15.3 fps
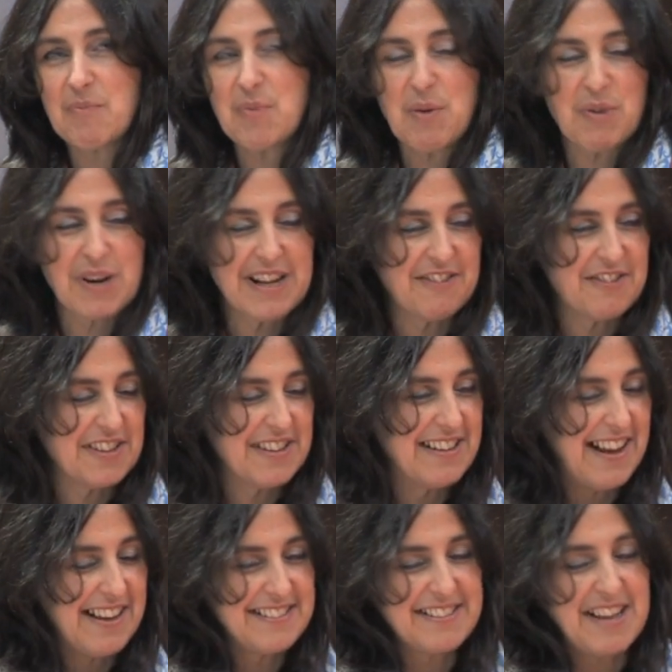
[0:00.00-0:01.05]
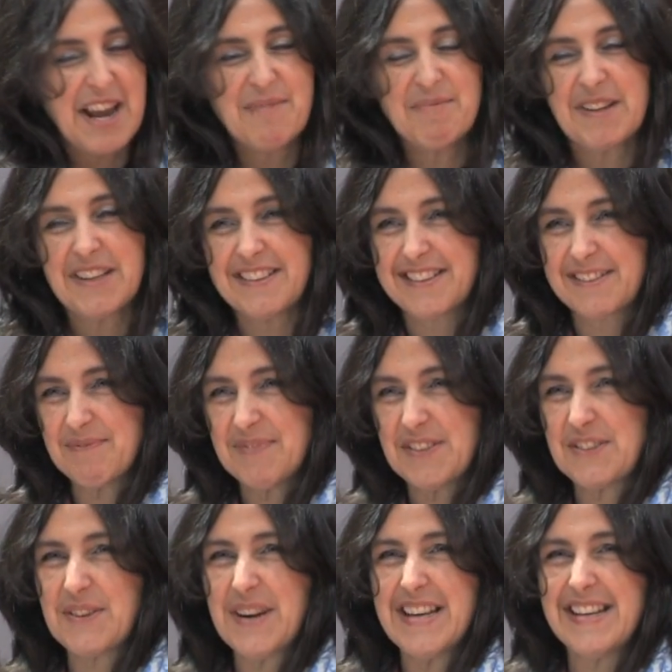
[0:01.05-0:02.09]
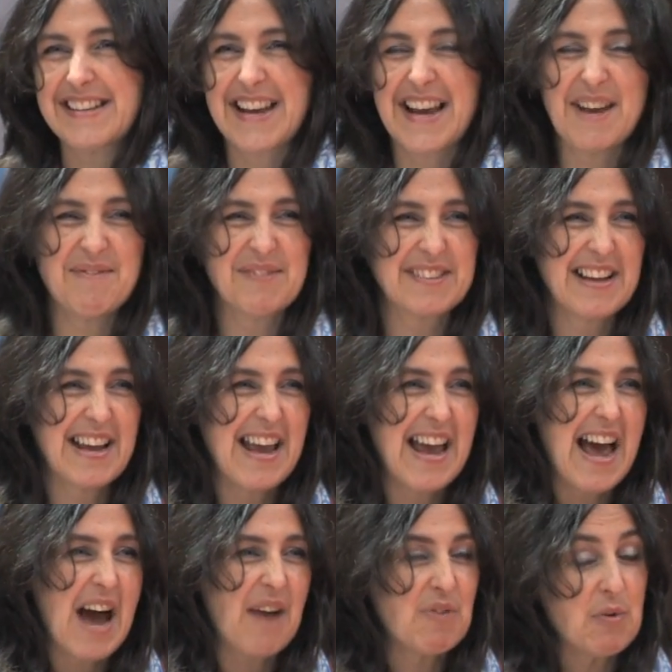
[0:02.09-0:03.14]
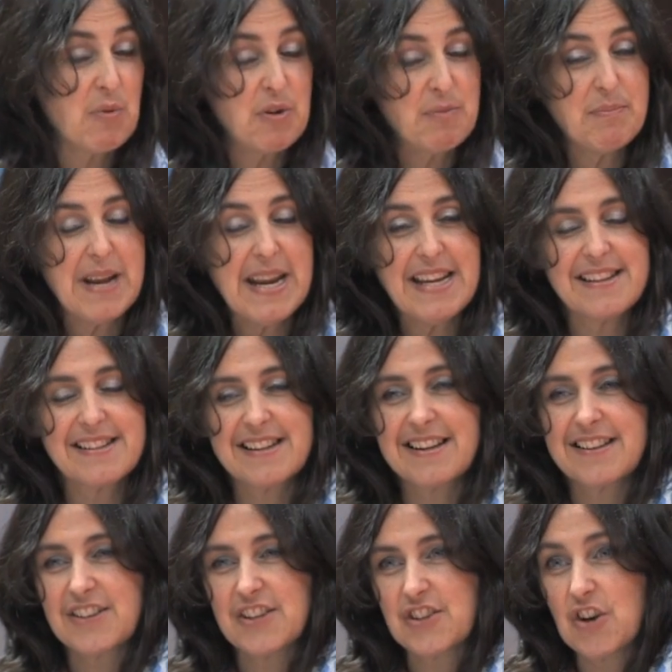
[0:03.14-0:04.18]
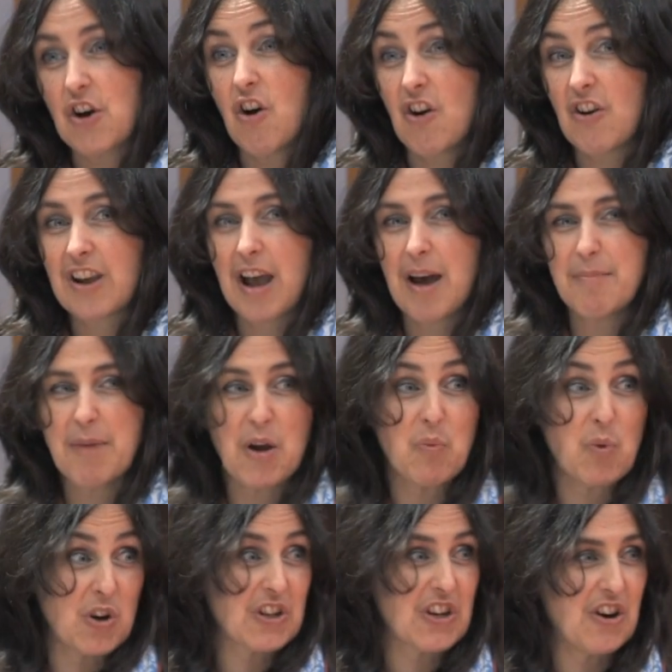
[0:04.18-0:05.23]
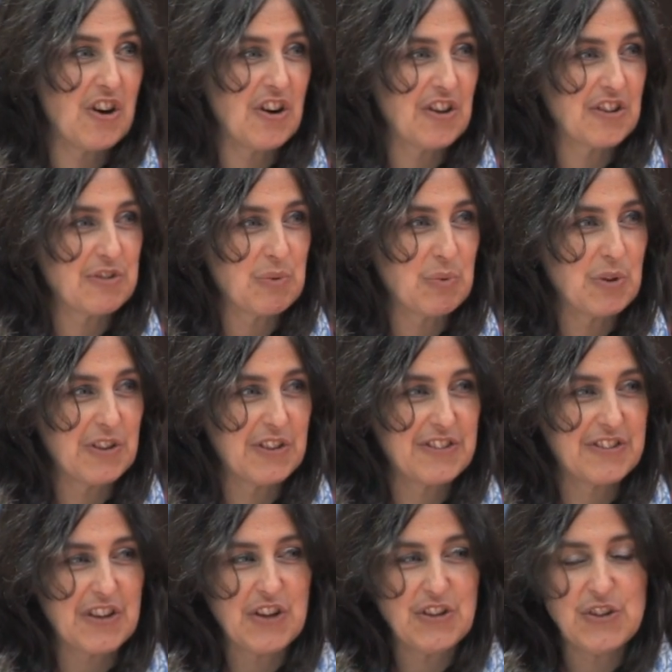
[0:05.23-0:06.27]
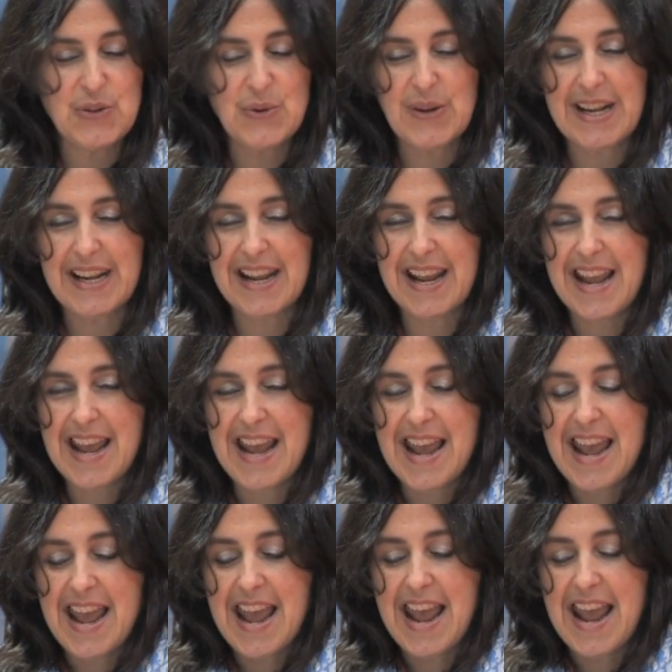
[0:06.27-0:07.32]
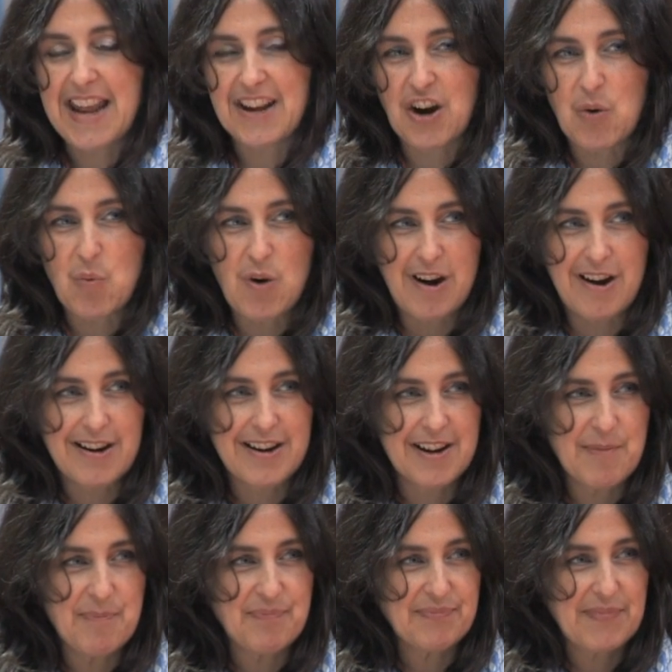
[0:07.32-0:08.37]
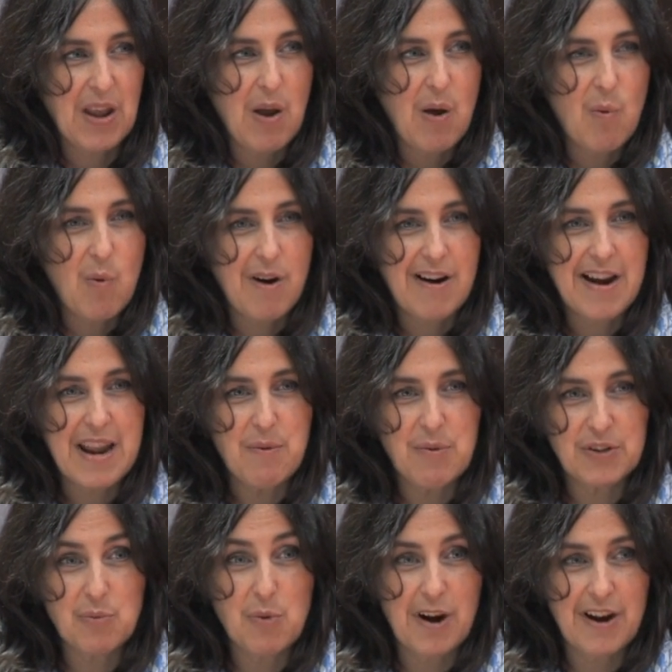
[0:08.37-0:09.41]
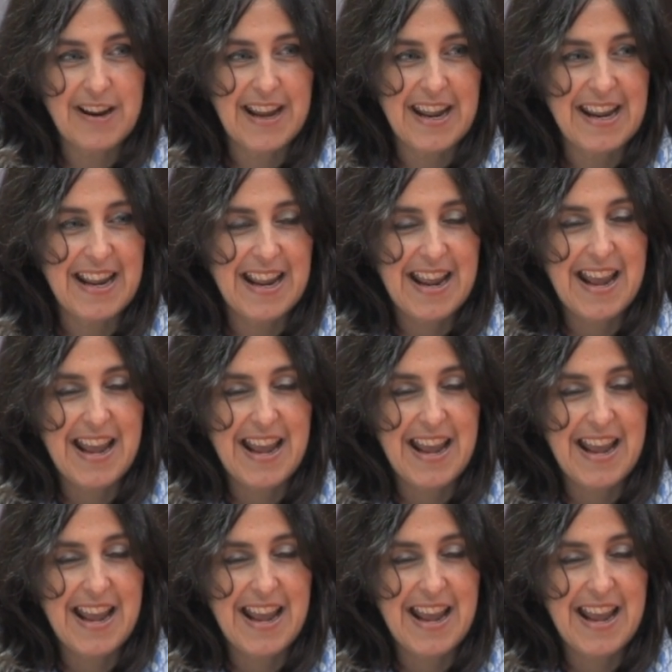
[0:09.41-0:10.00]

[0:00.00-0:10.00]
We were given assignments between times, and we would meet to talk about what God was doing in our work, where he was working